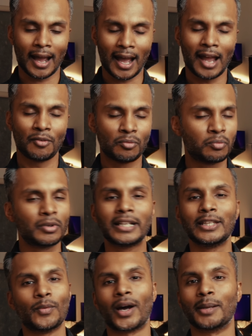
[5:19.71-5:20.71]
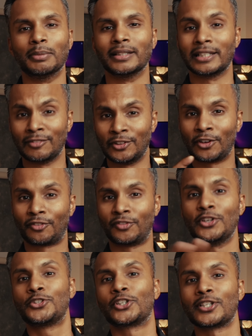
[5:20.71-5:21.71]
I really want to believe your
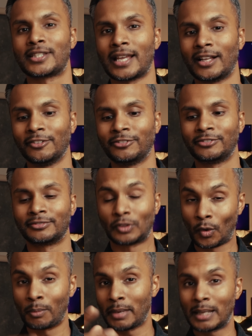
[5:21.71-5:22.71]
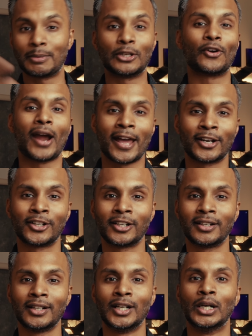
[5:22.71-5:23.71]
future self, or maybe your
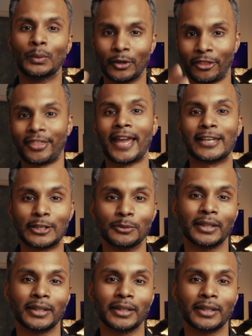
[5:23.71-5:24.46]
editor, will thank you